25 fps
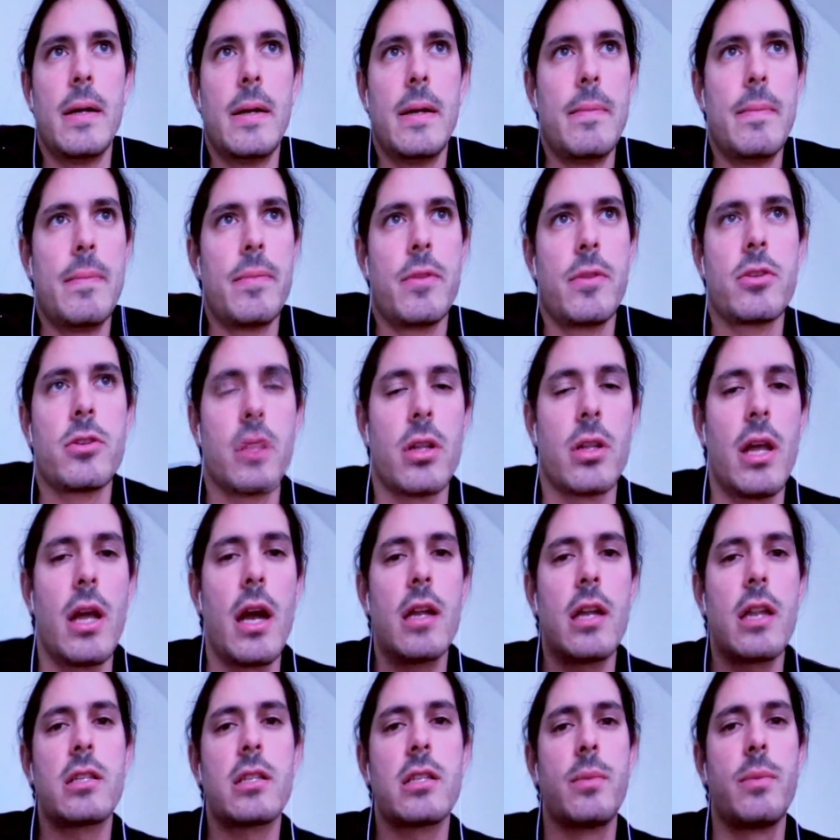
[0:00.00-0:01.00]

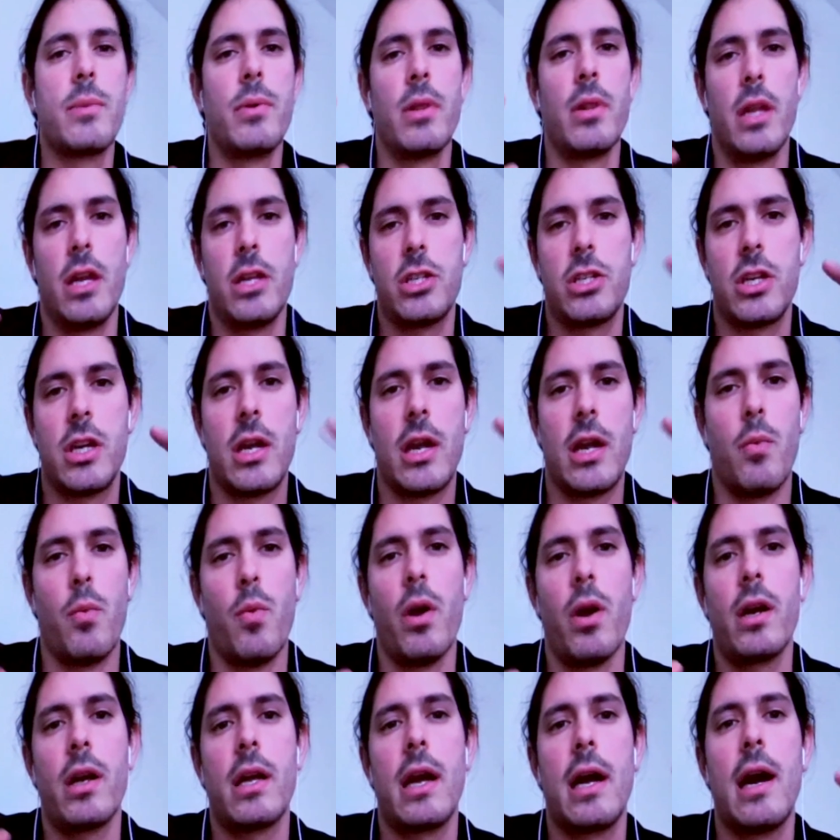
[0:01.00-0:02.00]
of stipulation on
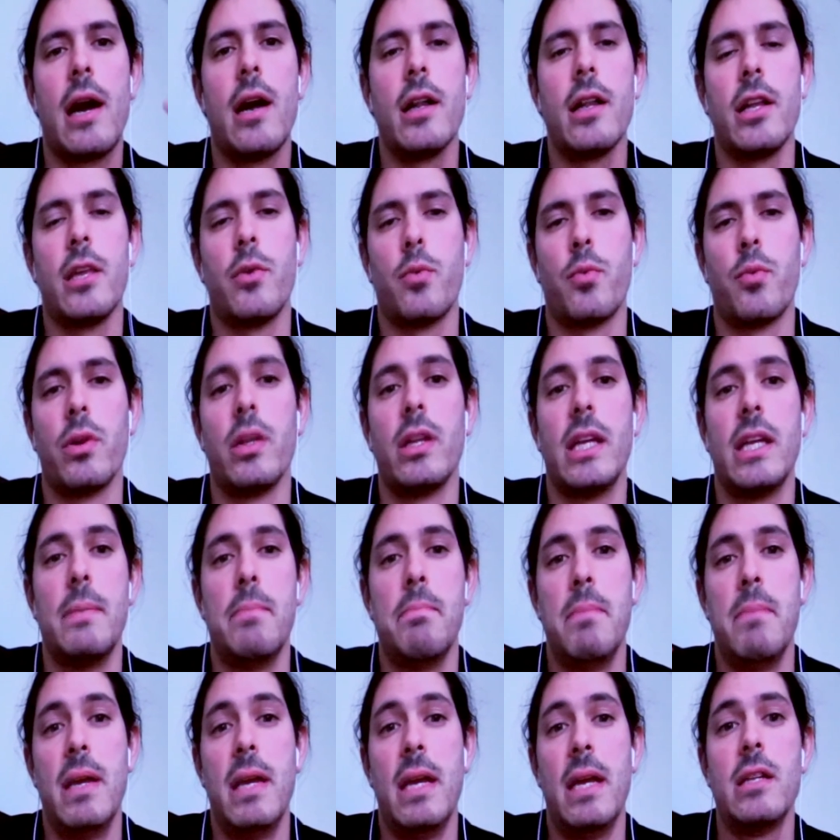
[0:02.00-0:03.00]
what Kali really
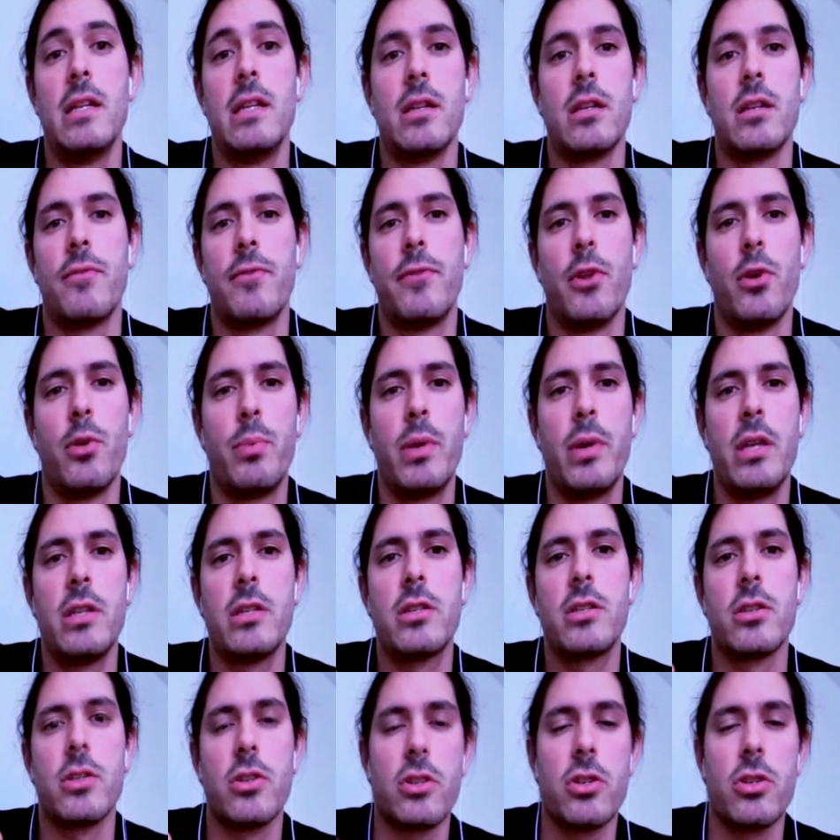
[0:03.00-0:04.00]
means in the Philippines
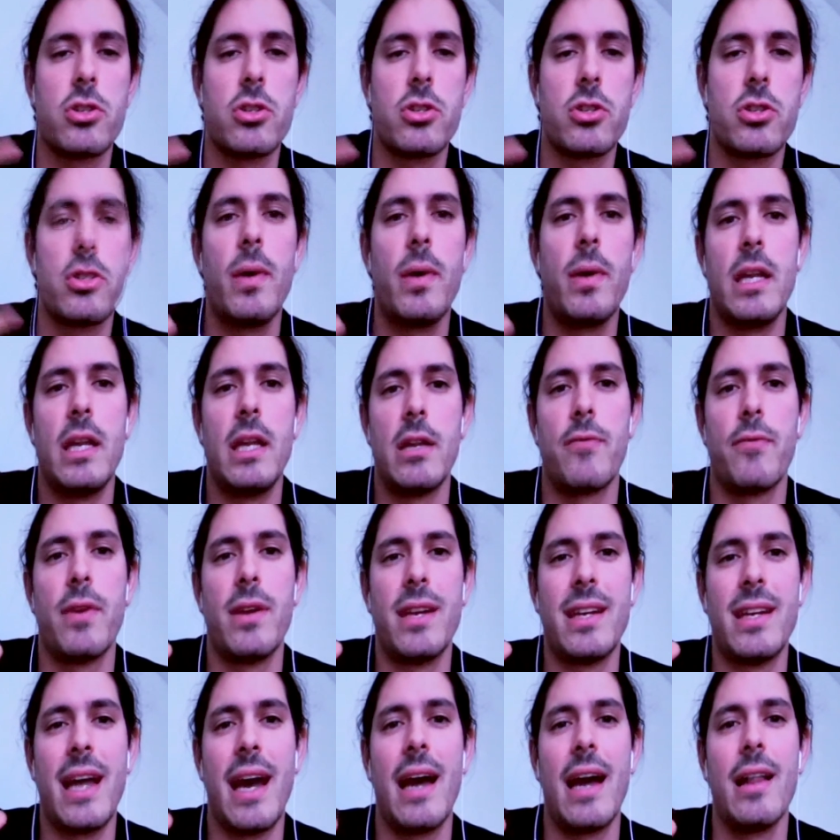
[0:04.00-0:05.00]
because there's so many different
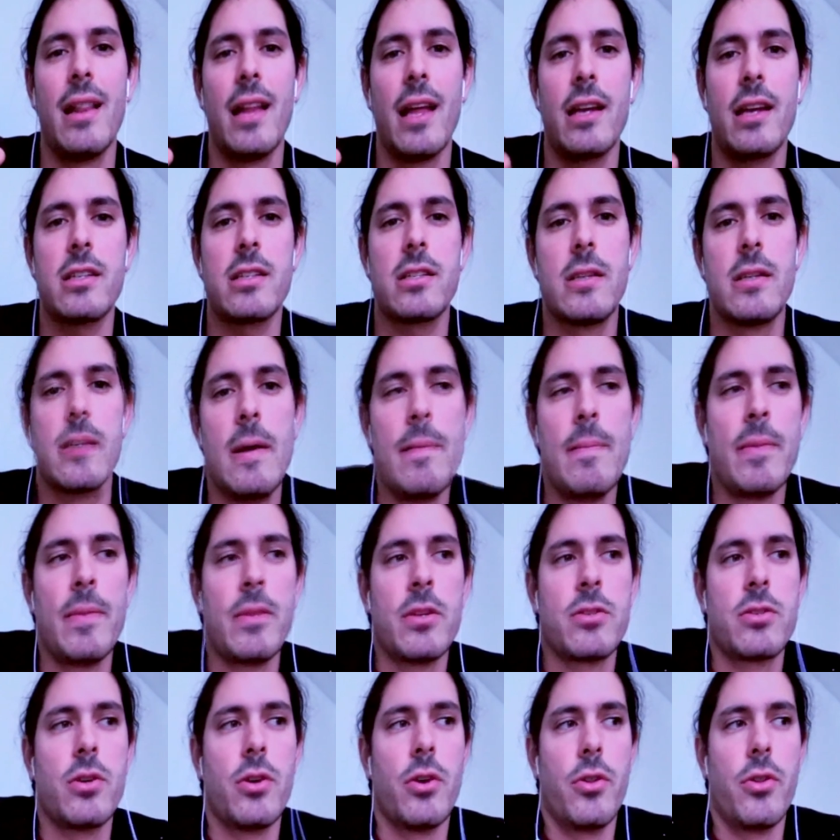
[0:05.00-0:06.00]
dialects.
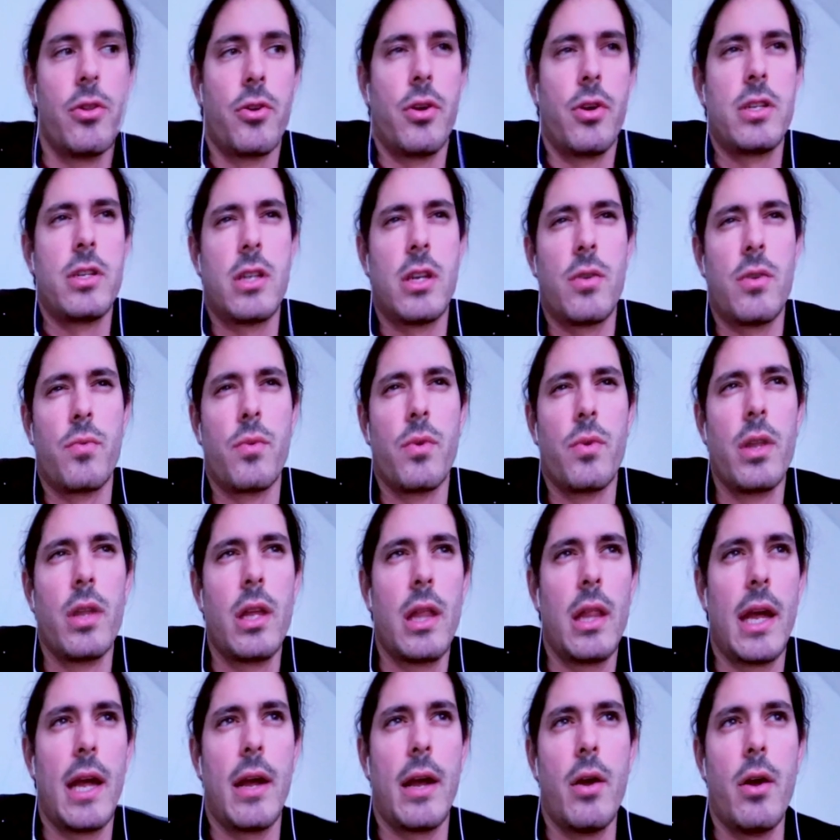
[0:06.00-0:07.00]
So there isn't really
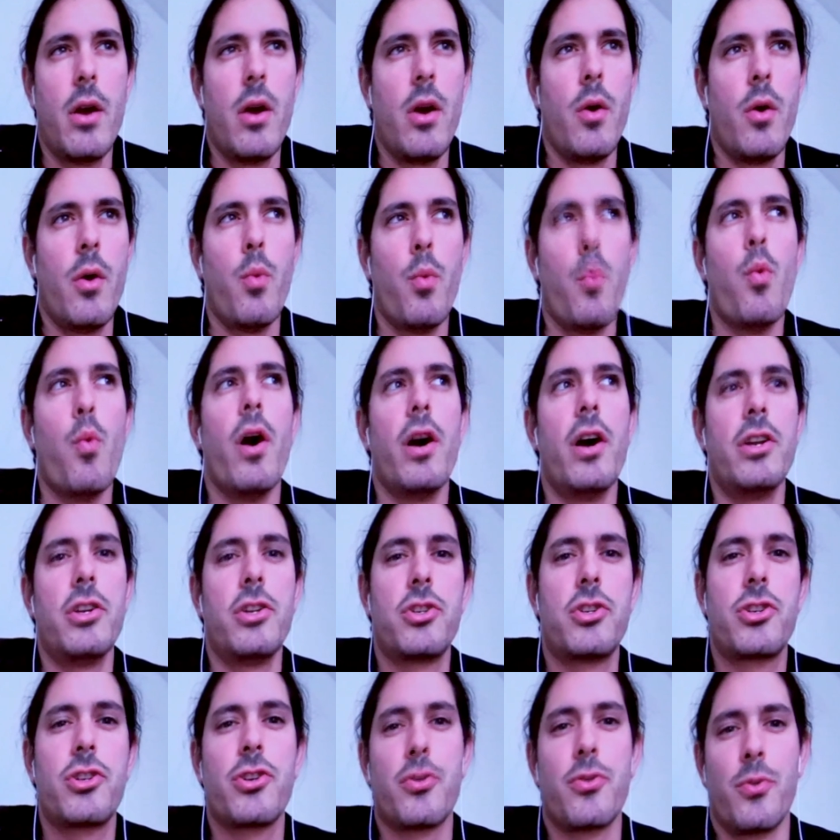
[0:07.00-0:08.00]
like one
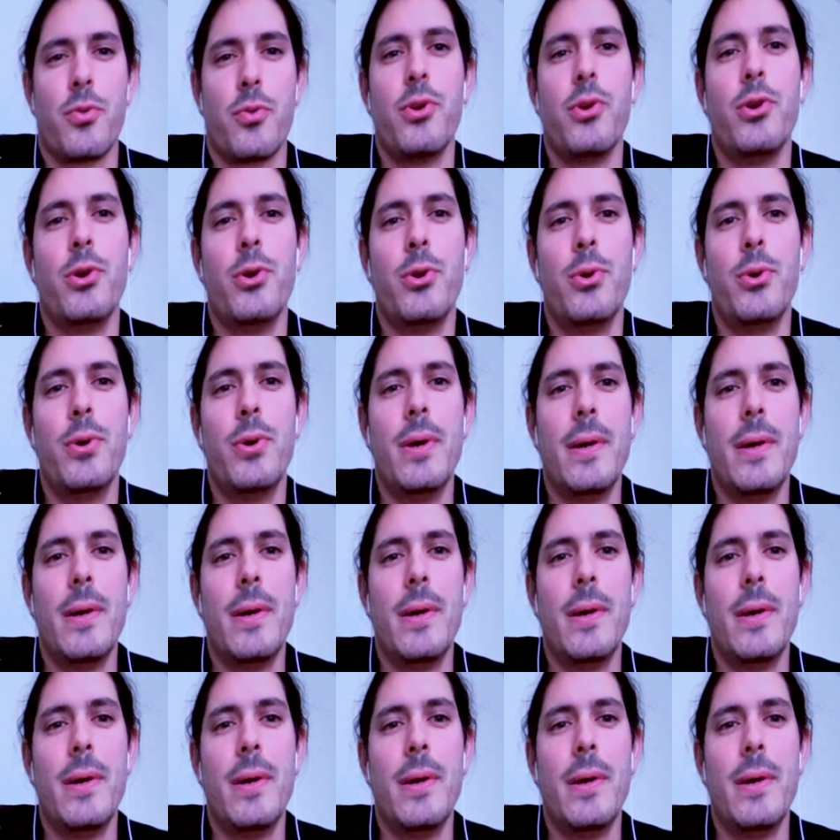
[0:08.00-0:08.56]
true,